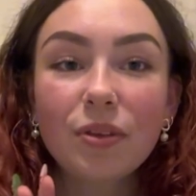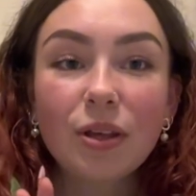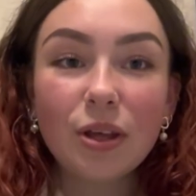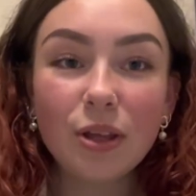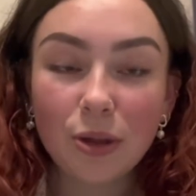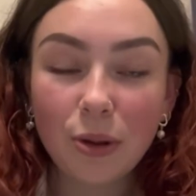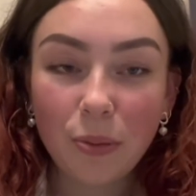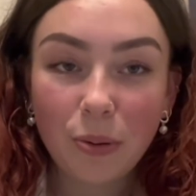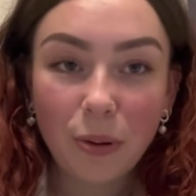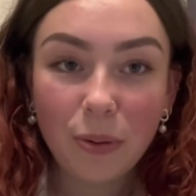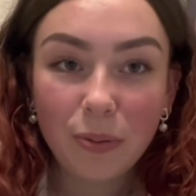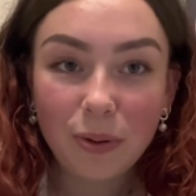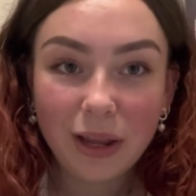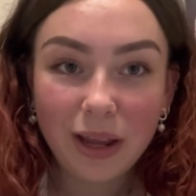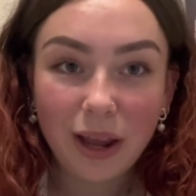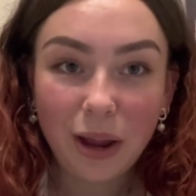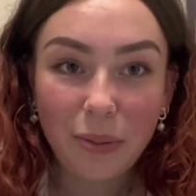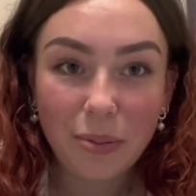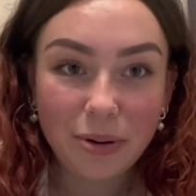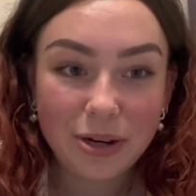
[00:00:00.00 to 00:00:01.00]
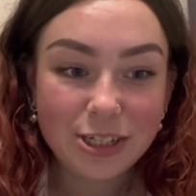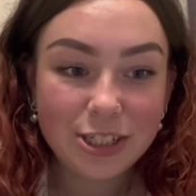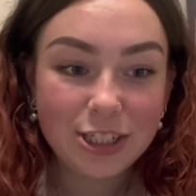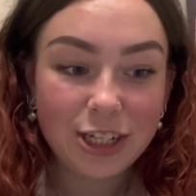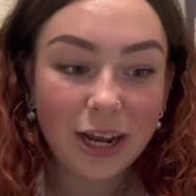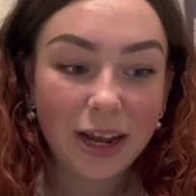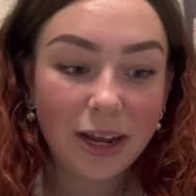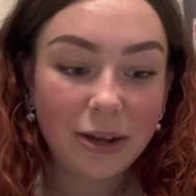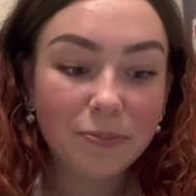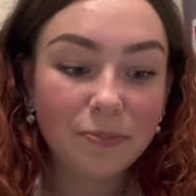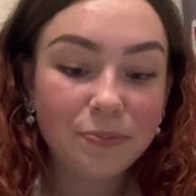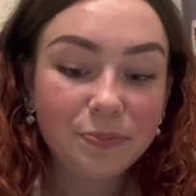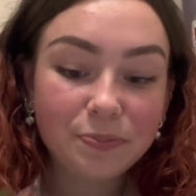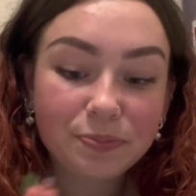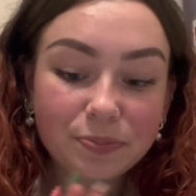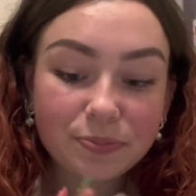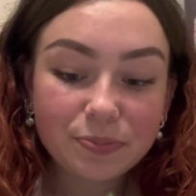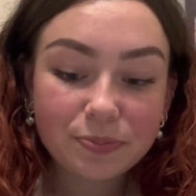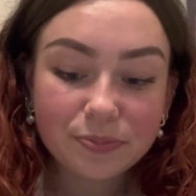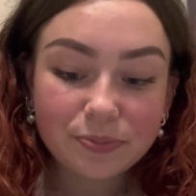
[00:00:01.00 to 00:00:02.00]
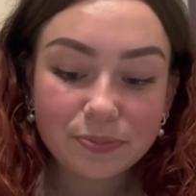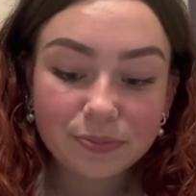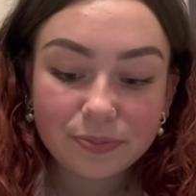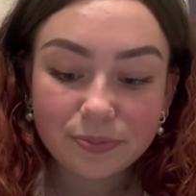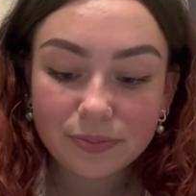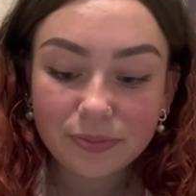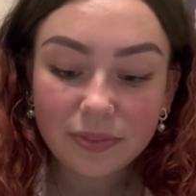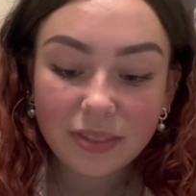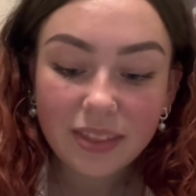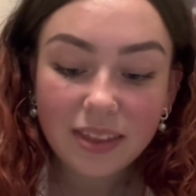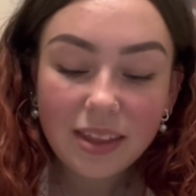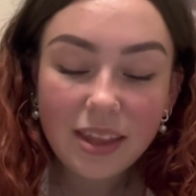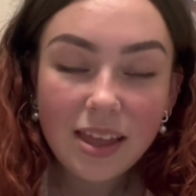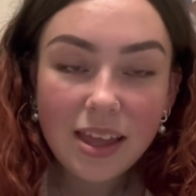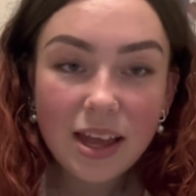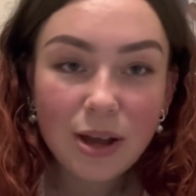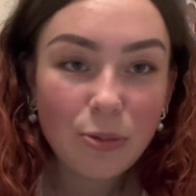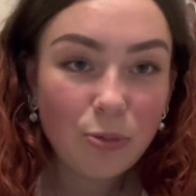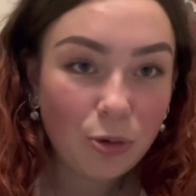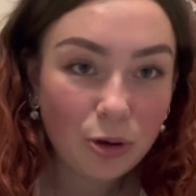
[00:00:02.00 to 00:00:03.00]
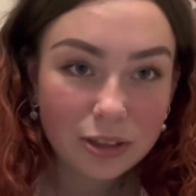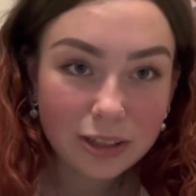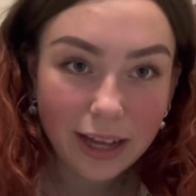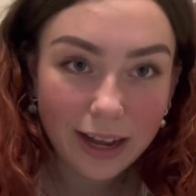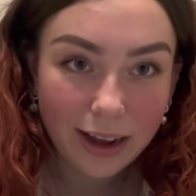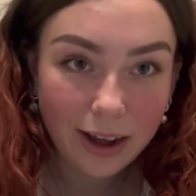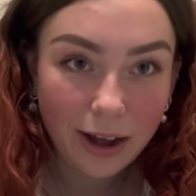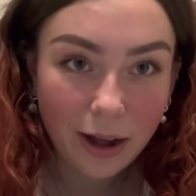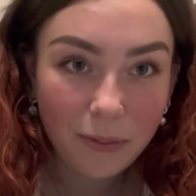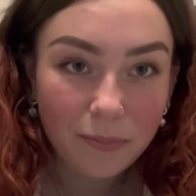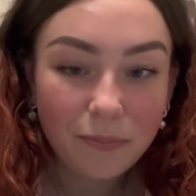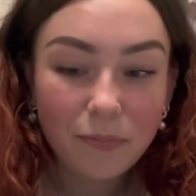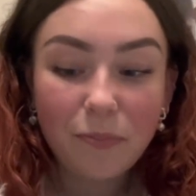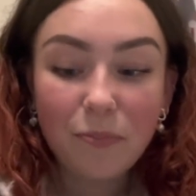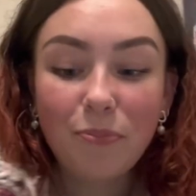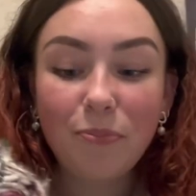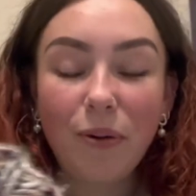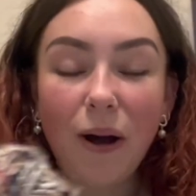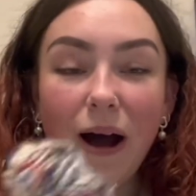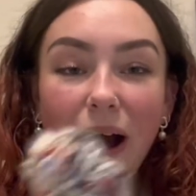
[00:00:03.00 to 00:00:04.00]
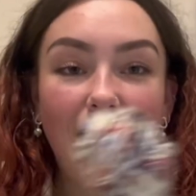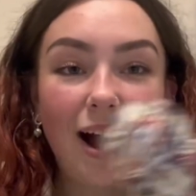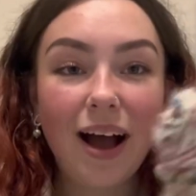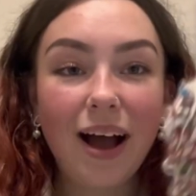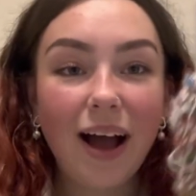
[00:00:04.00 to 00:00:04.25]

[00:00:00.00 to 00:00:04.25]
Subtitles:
you'll probably appreciate what they are. But